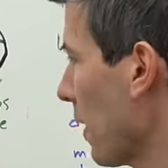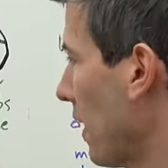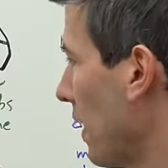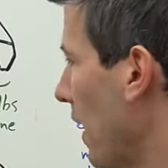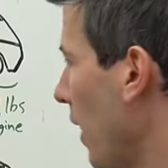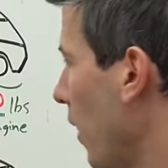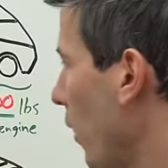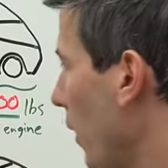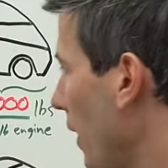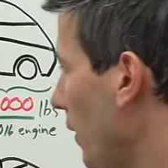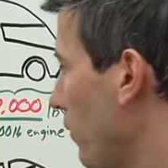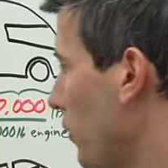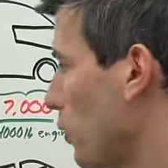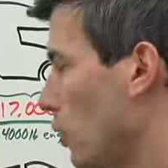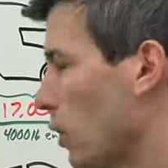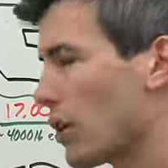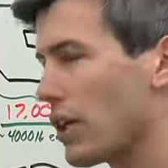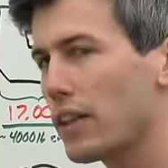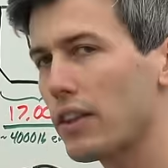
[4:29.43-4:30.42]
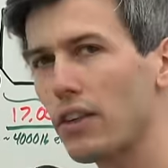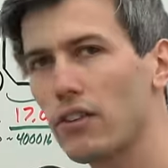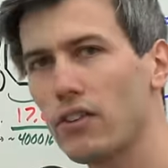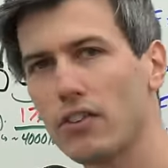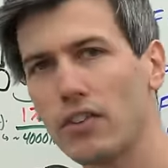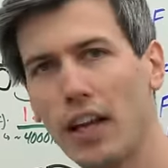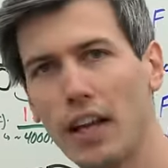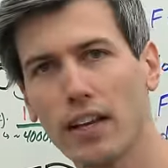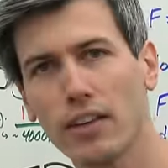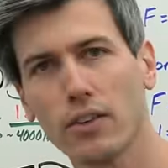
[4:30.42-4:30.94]
Now, if you look at the
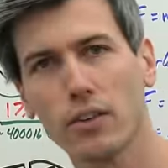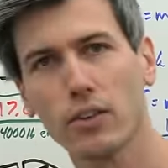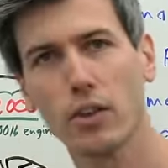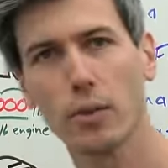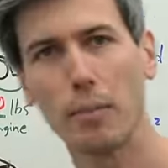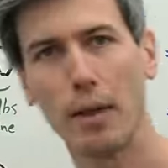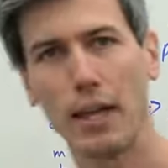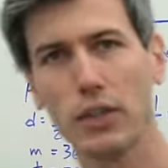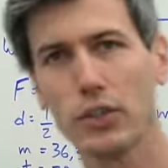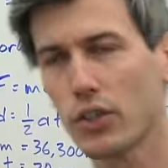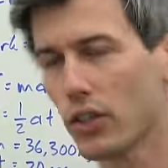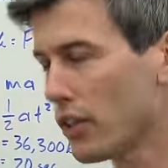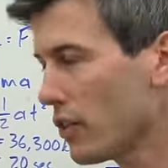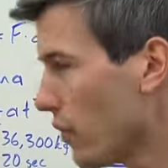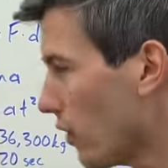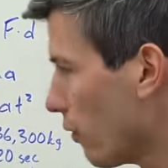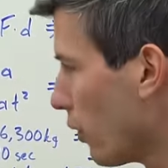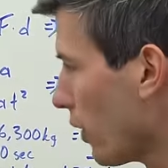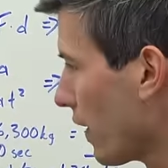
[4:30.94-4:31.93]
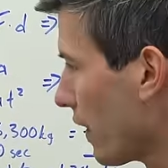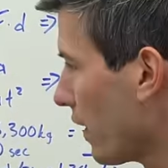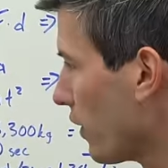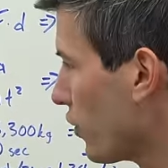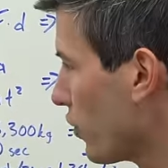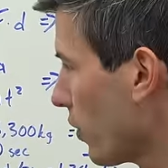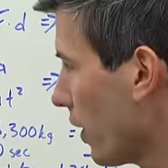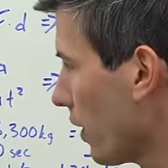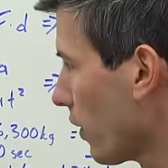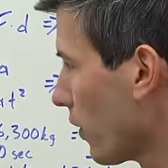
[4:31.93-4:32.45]
standard dimensions of one of these
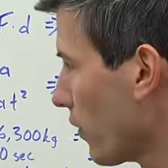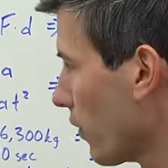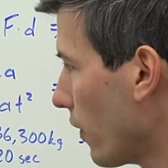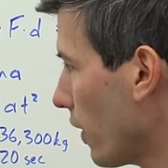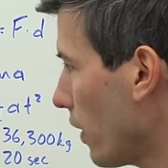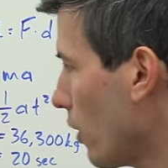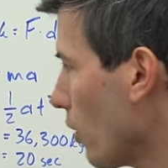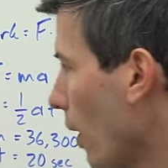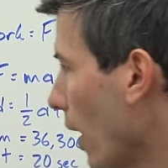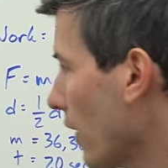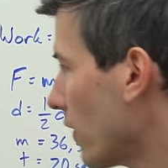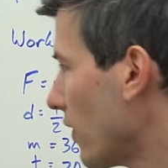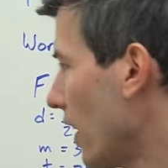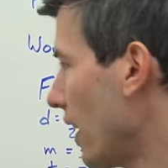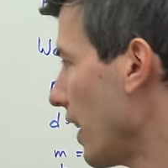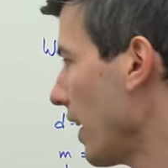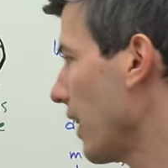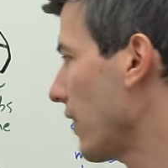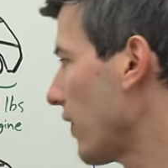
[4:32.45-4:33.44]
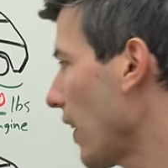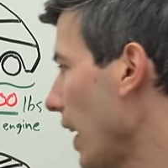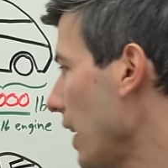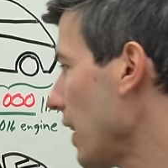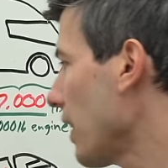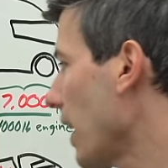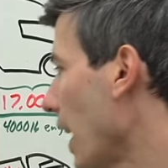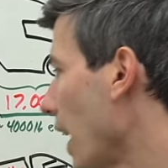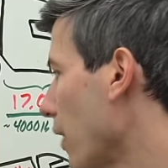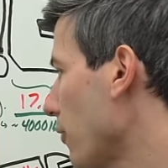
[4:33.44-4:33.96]
trailers in the US, it's
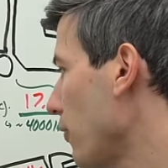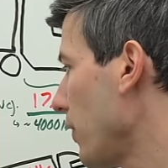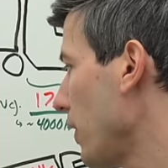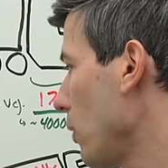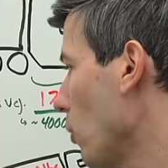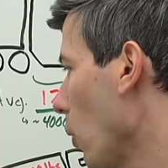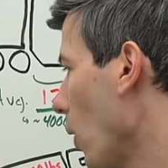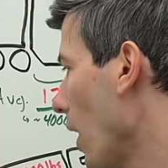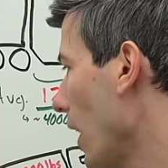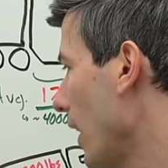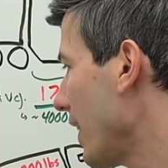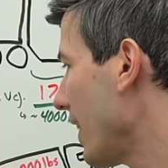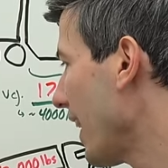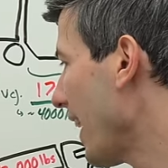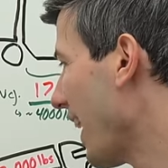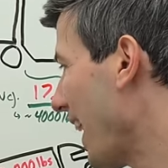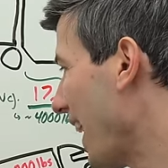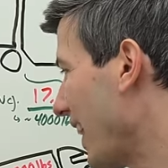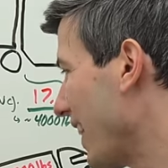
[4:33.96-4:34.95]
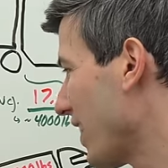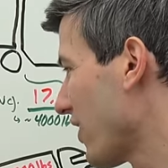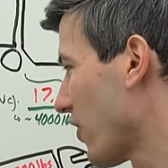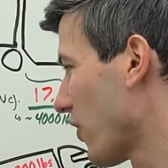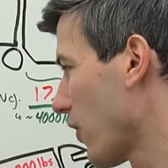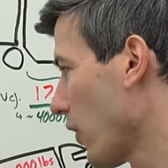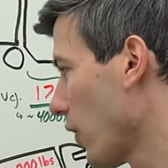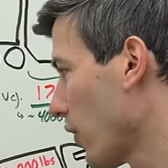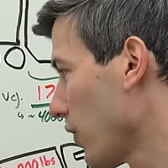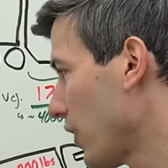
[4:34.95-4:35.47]
8.5 feet wide and it's
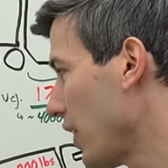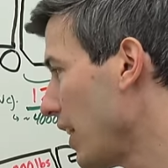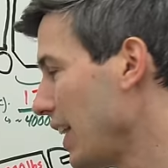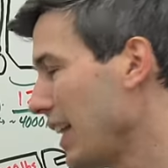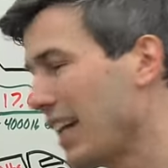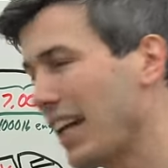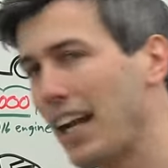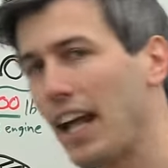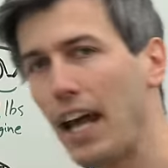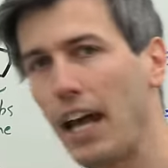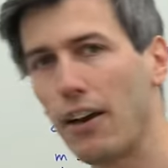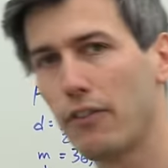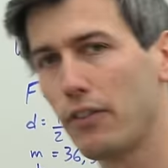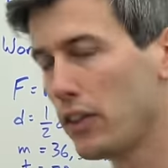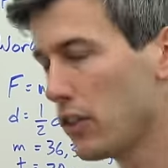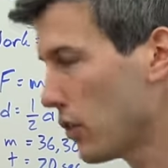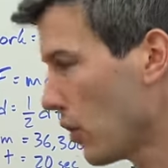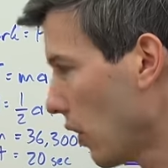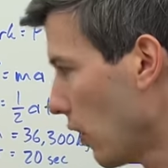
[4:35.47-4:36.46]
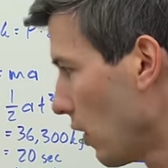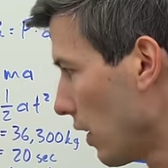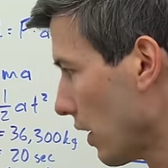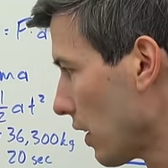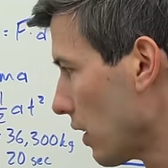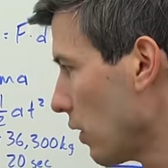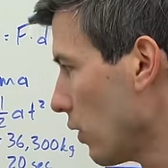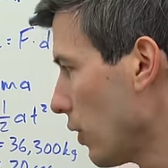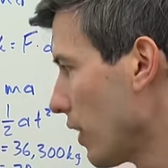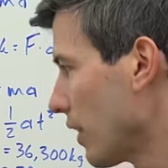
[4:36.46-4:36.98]
13.5 feet tall,
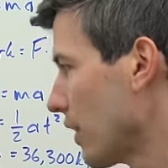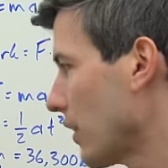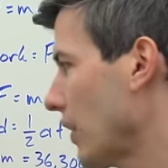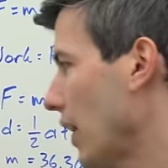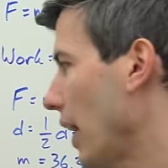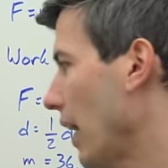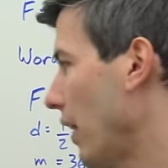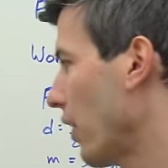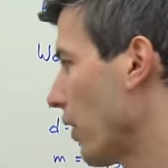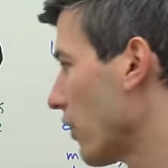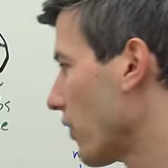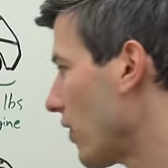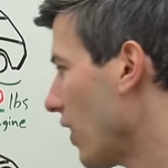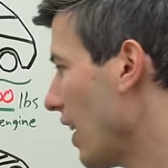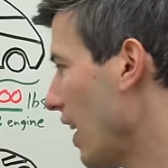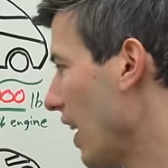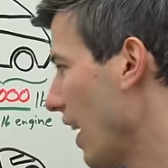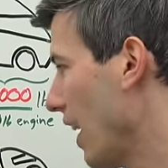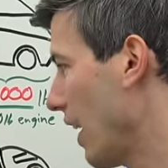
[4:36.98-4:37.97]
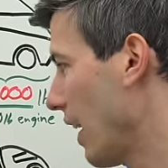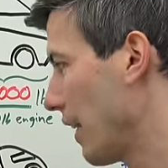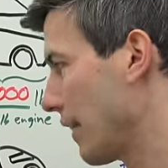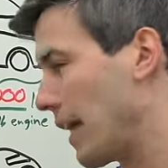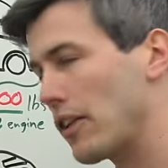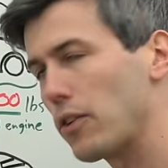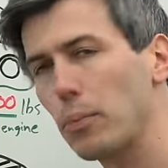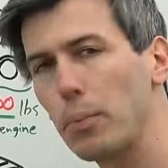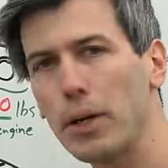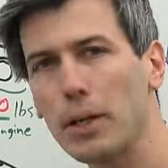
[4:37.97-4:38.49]
including the tires. Uh,
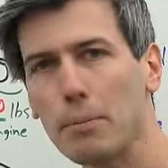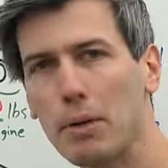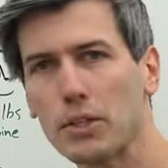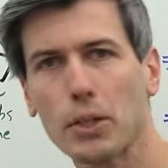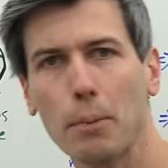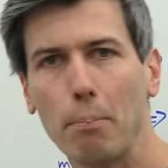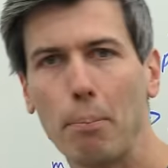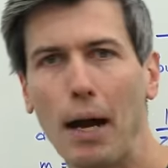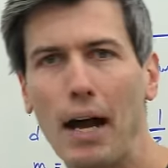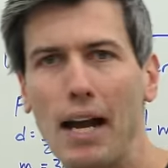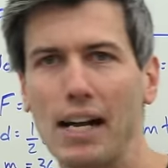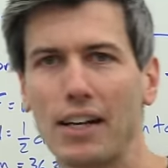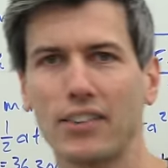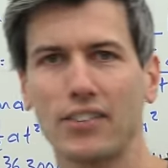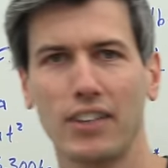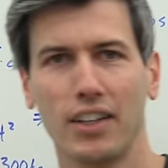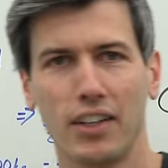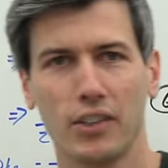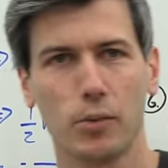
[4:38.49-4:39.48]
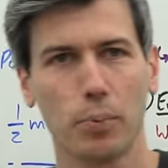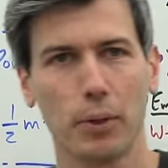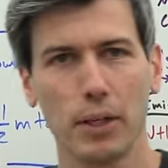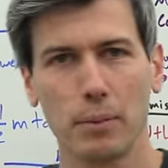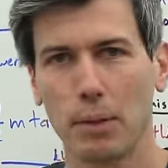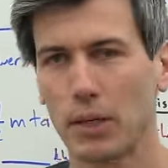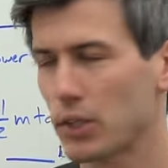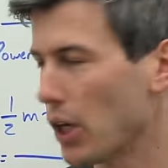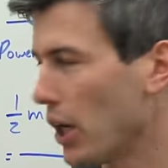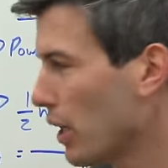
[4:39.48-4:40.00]
that's pretty much a box and it's pretty
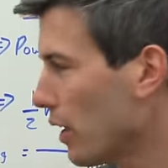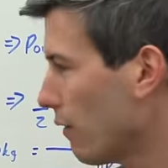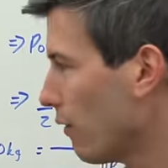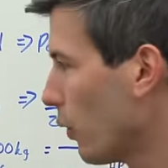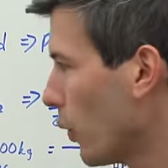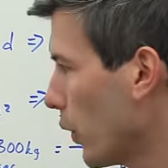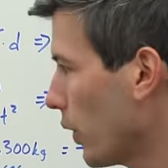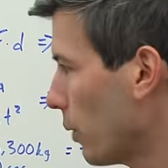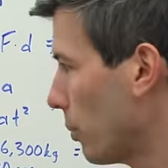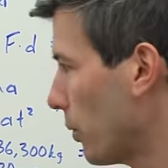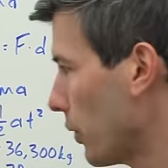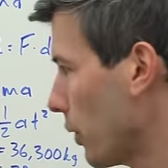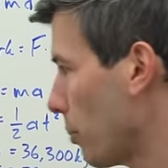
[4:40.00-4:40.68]
much unavoidable.